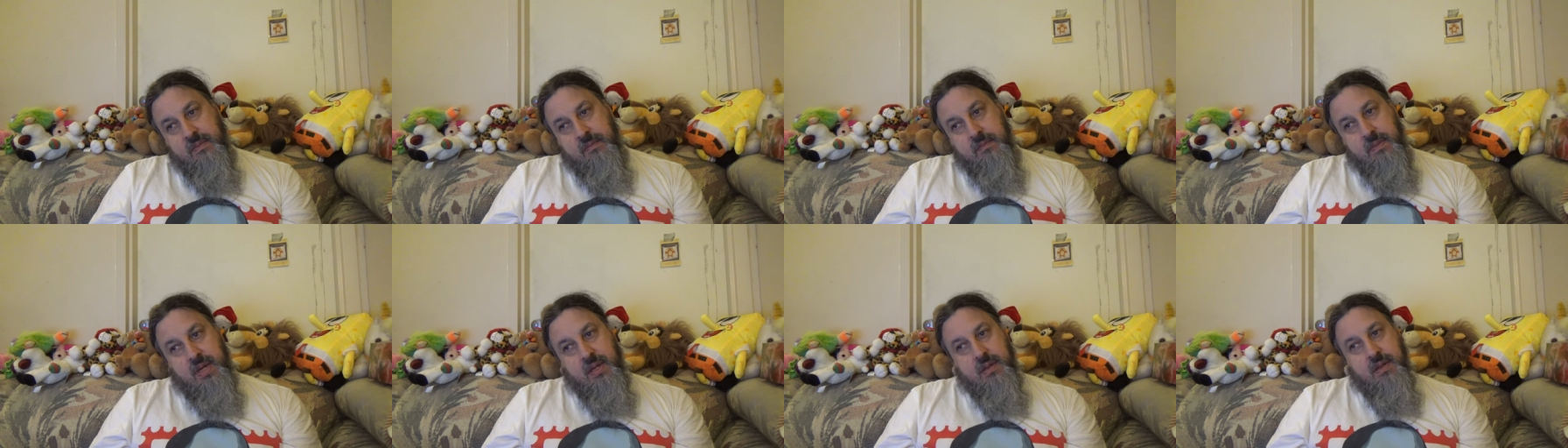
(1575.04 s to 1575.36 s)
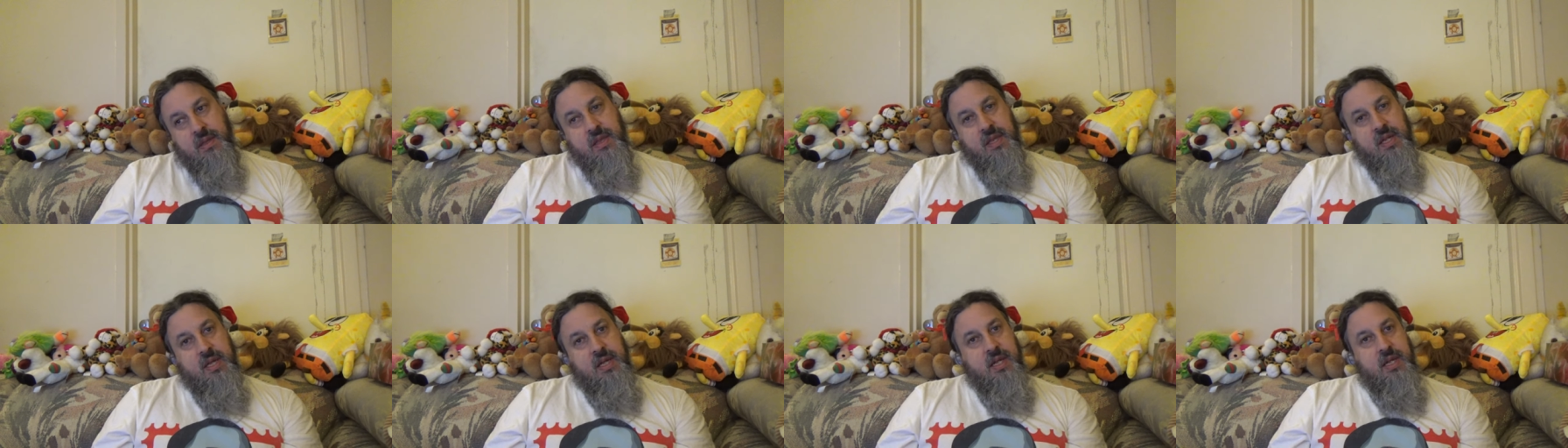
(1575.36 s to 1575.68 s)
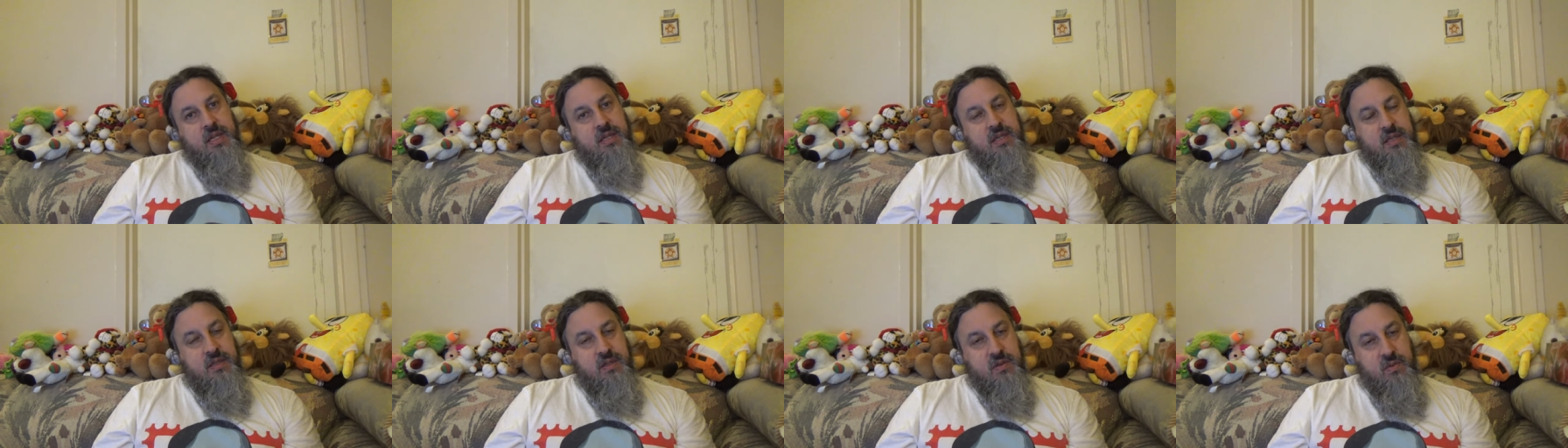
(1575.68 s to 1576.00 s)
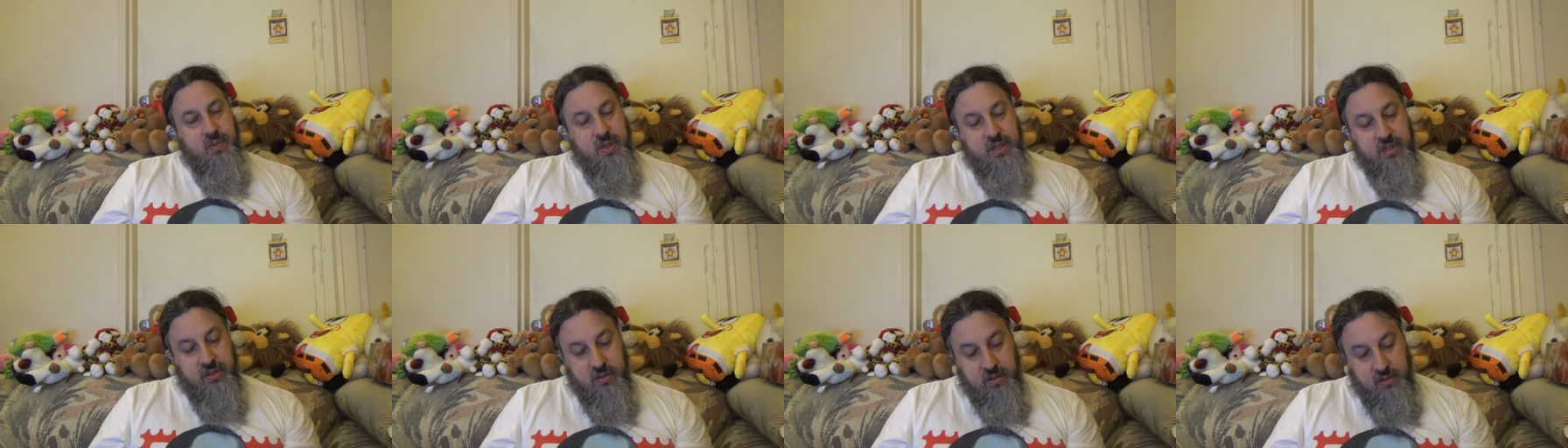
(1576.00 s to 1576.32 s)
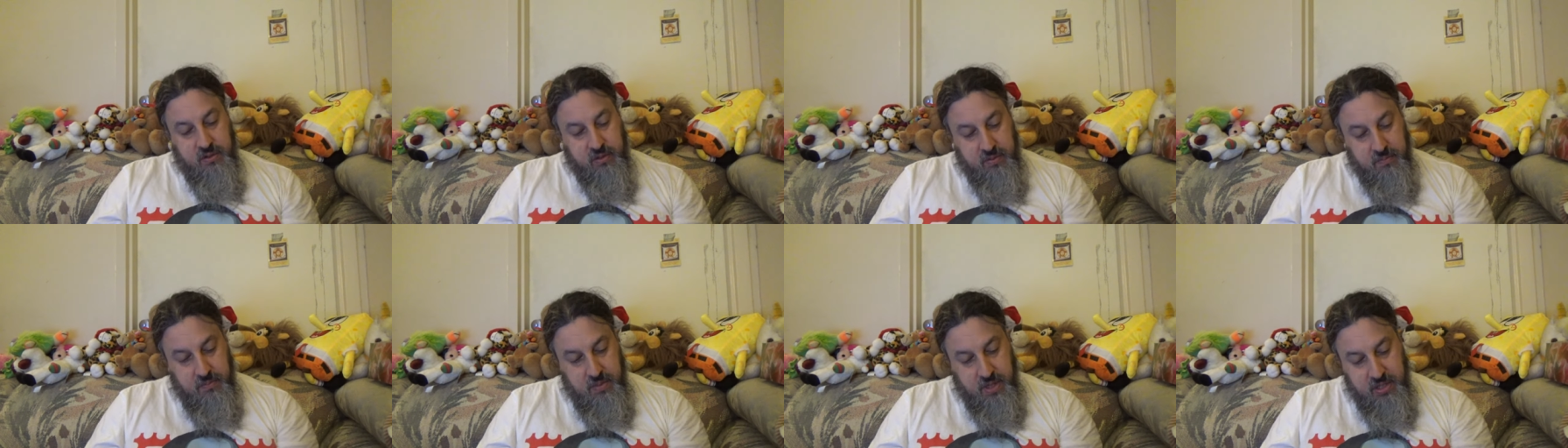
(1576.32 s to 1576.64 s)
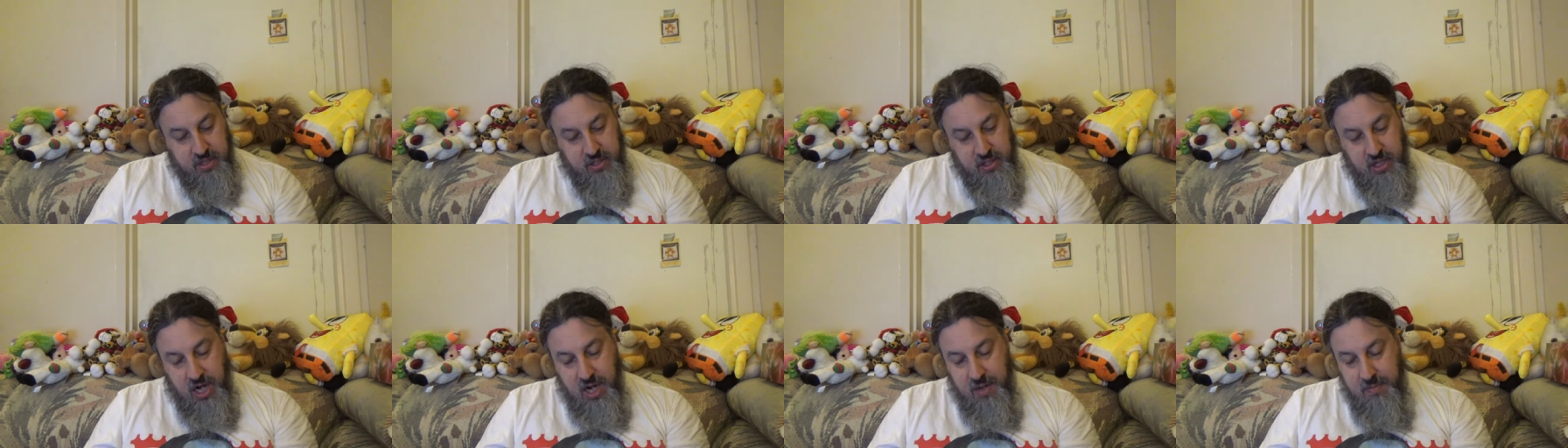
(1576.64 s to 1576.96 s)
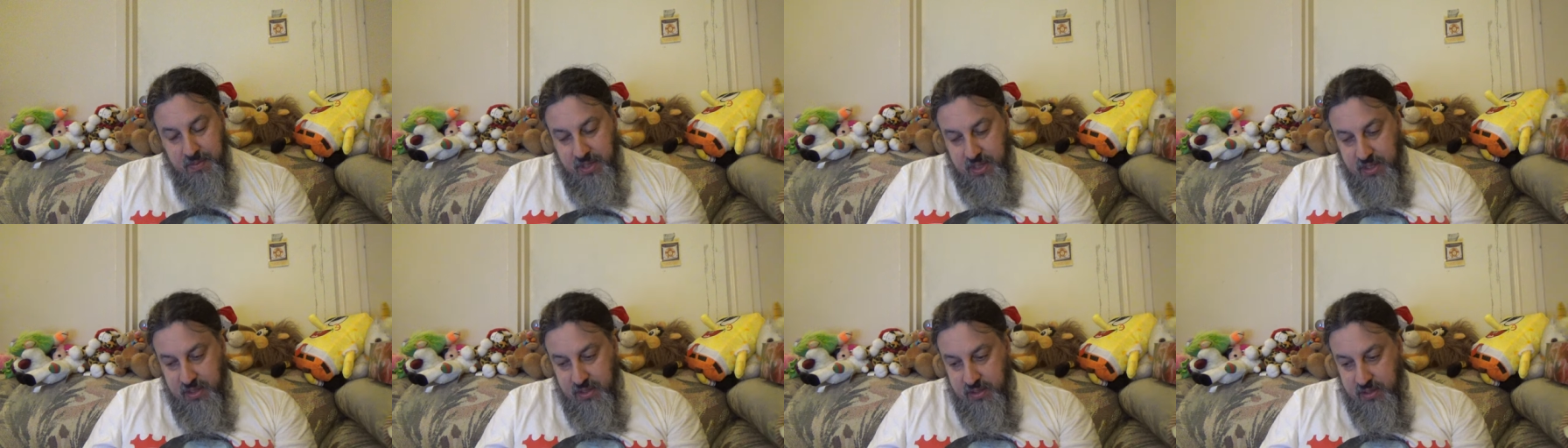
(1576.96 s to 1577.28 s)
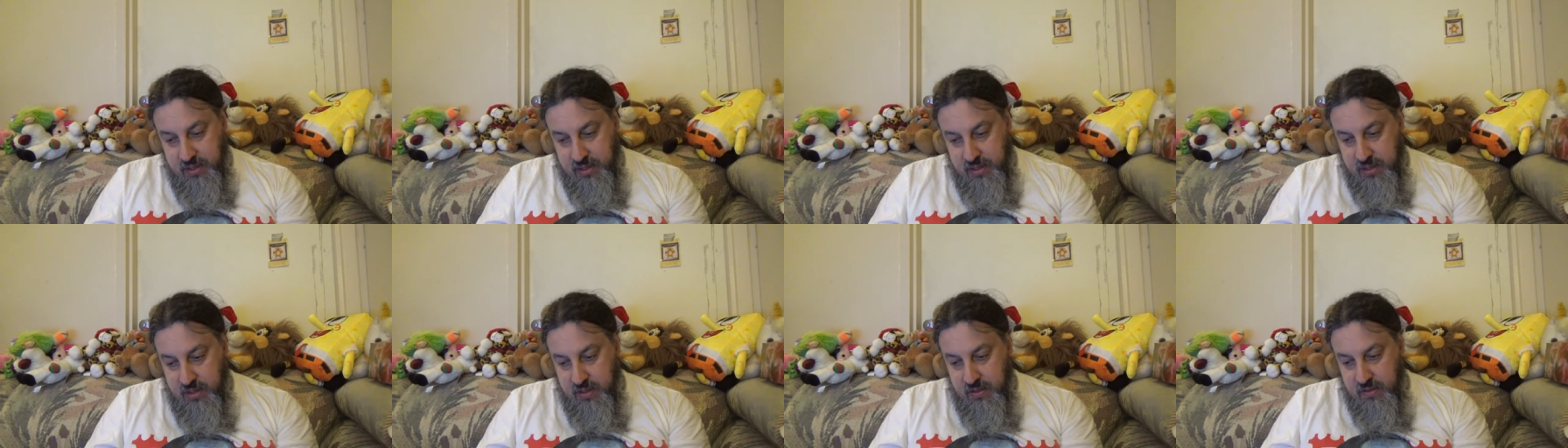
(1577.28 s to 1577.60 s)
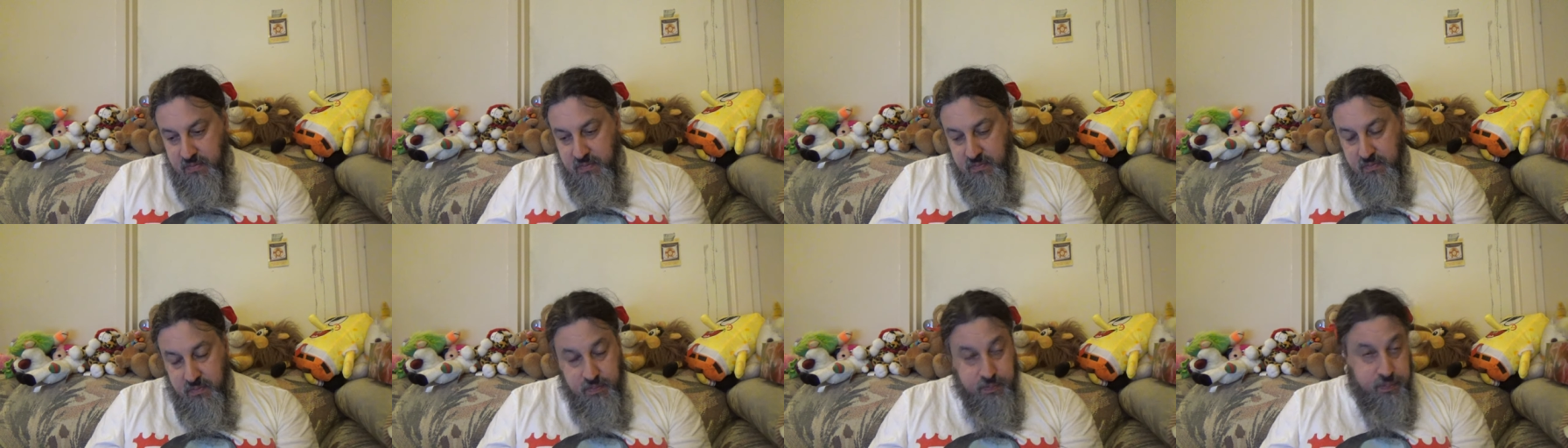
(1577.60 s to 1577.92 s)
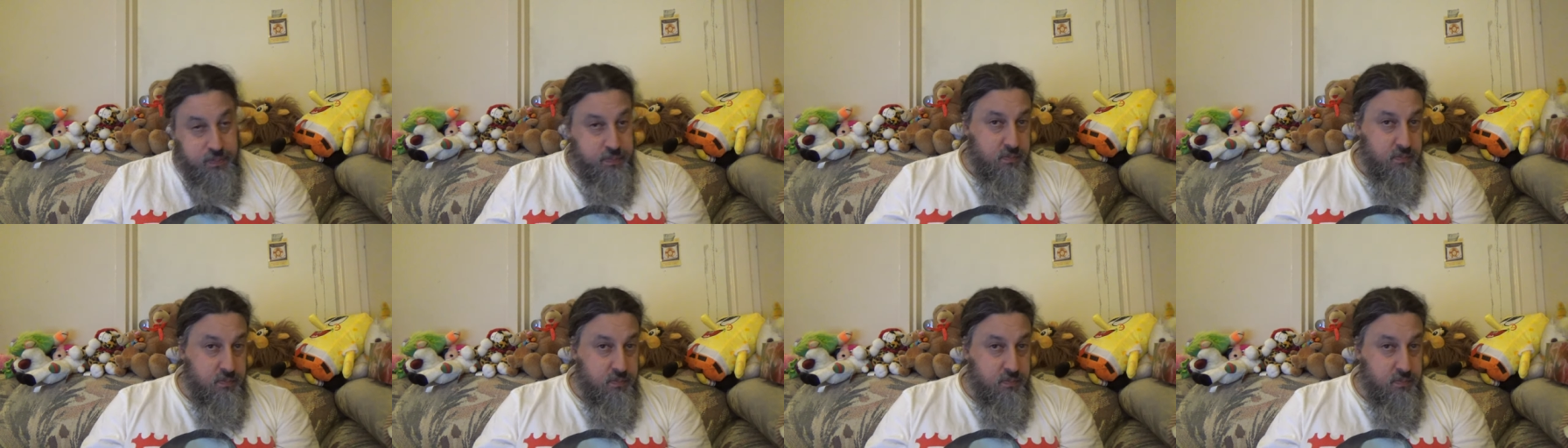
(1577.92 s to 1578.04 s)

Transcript: But the thing is, as a researcher, my job is, and